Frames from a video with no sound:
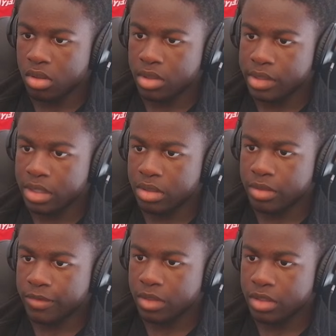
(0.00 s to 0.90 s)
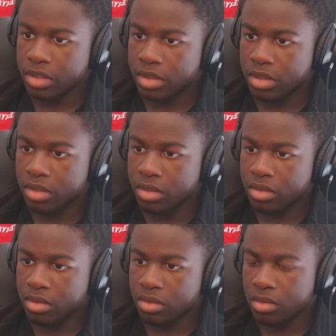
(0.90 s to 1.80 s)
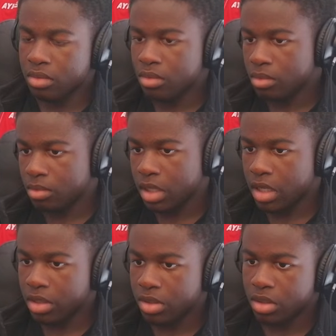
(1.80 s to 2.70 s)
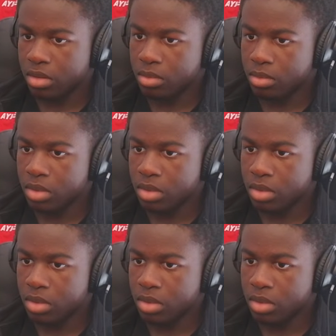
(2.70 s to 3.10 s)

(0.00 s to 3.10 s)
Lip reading: Skills first. Yeah, sure.